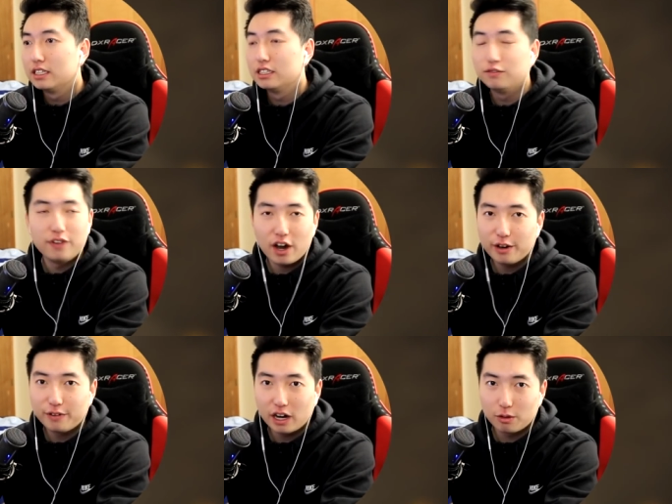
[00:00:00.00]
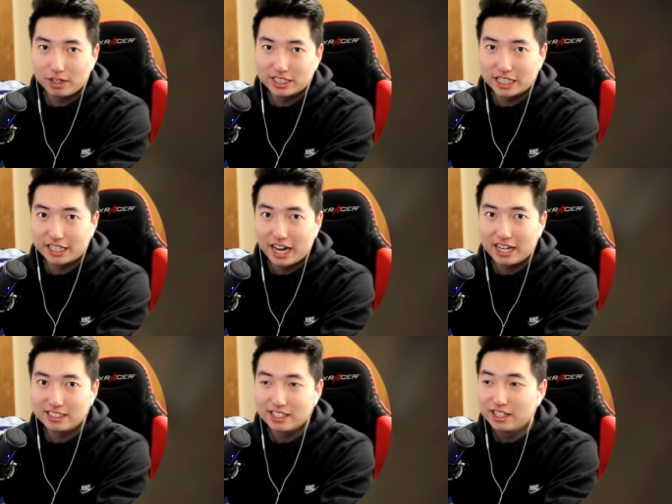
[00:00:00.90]
This is very, very risky,
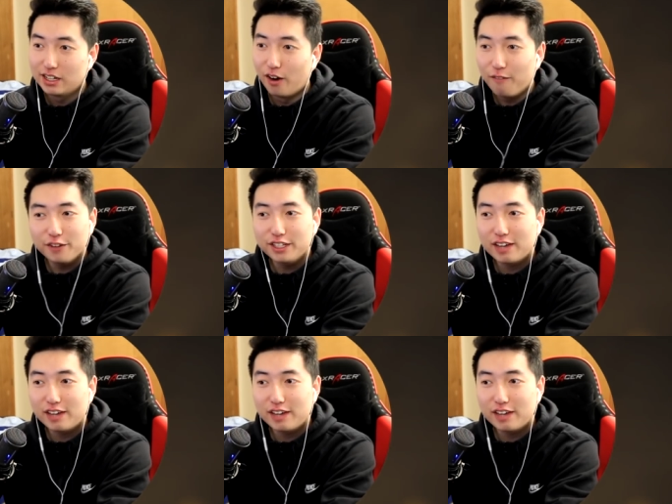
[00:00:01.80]
guys. Hopefully